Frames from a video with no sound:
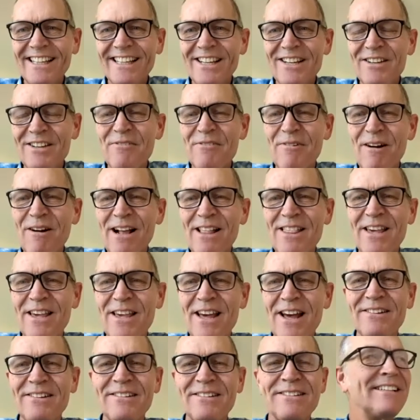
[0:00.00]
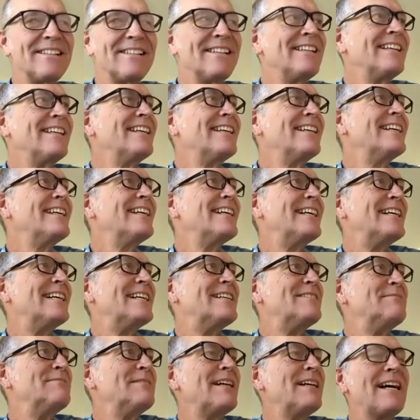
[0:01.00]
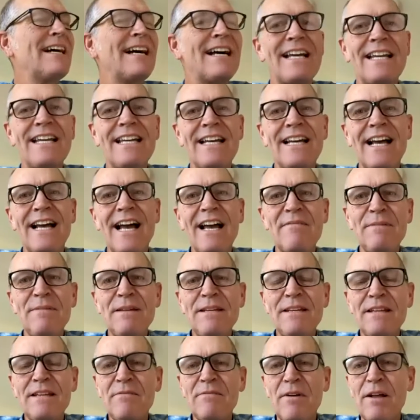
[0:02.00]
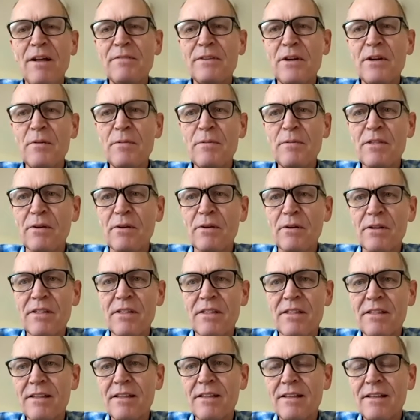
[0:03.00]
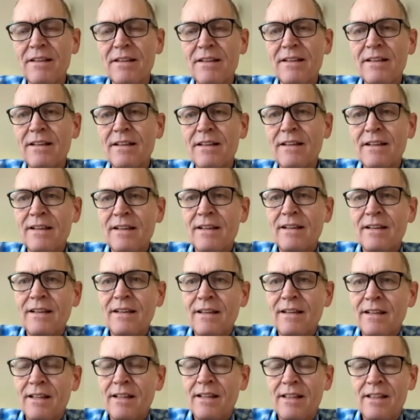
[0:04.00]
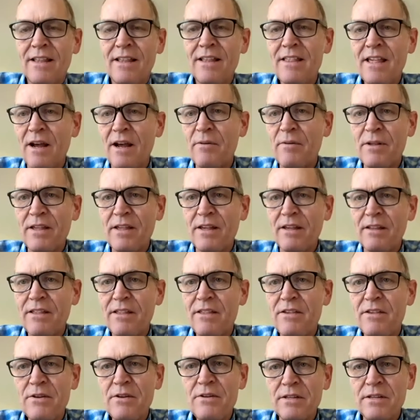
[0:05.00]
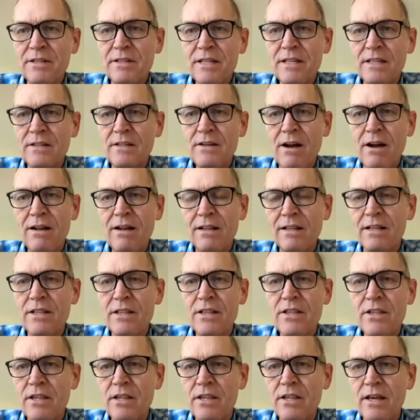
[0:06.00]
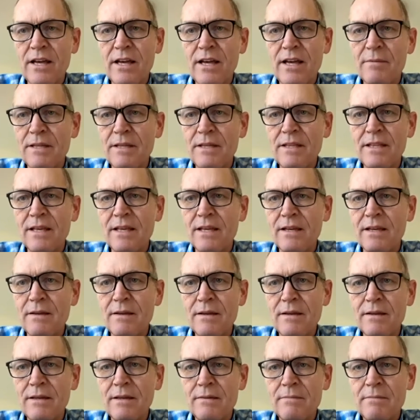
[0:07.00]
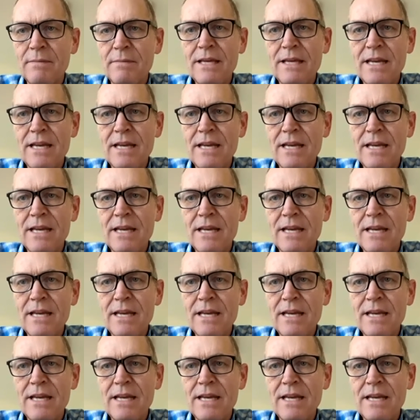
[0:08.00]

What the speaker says: Watch out. I've been involved in open source since I was a student in college in the mid